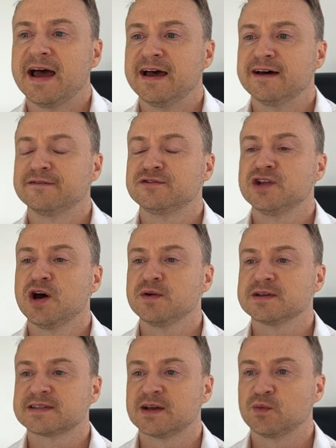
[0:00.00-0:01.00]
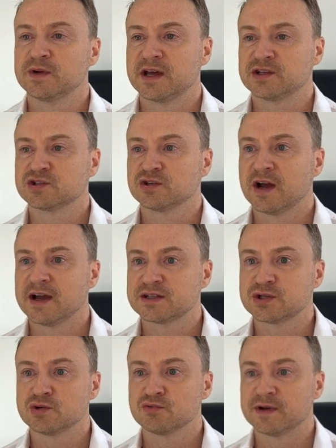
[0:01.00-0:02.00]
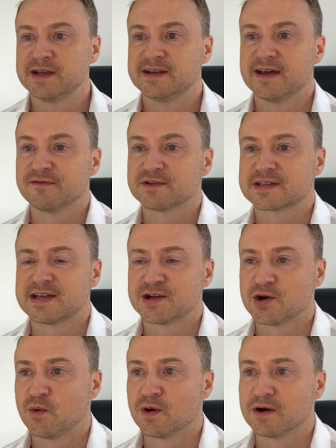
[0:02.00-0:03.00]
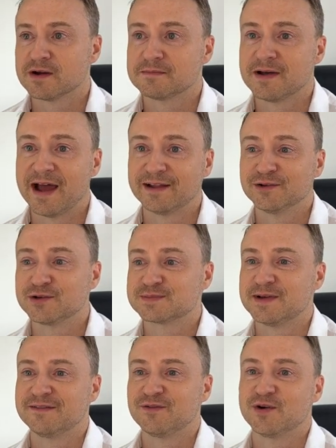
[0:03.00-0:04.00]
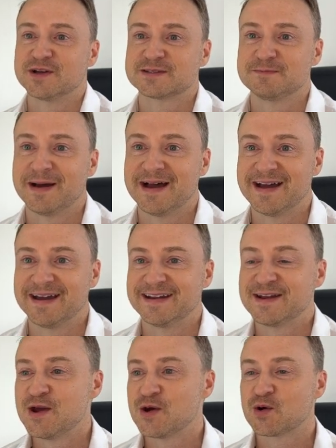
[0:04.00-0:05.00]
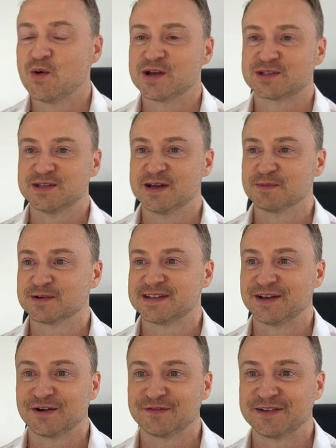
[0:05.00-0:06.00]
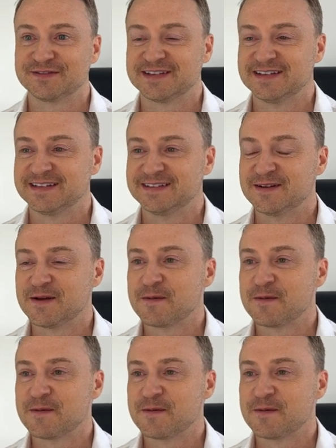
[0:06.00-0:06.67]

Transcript: have noticed that when I try to read every single word, I lose my voice by question number 10 or 15.